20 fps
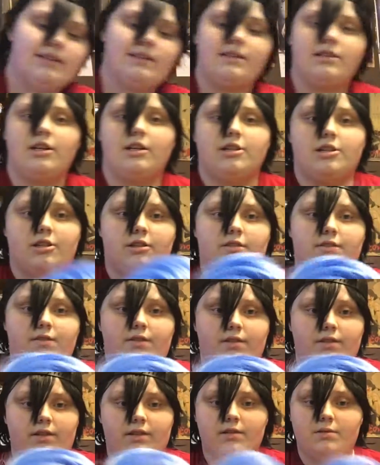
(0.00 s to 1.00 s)
any suggestions
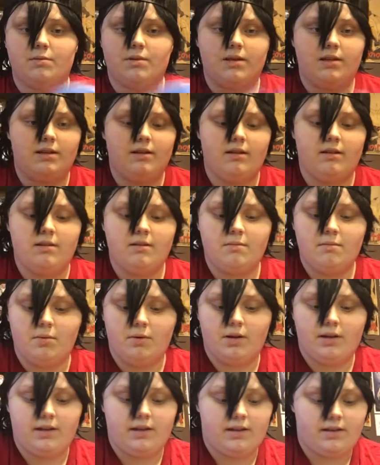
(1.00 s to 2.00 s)
for this wig,
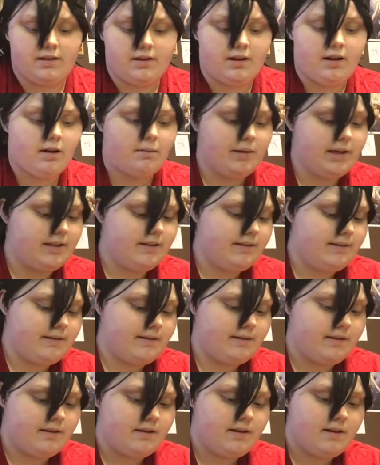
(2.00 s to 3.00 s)
put it in the
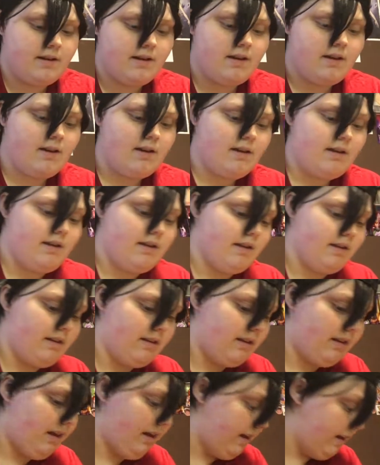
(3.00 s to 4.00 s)
comments.
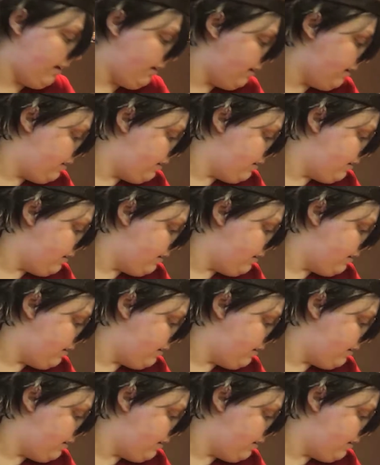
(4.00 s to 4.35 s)
Yeah.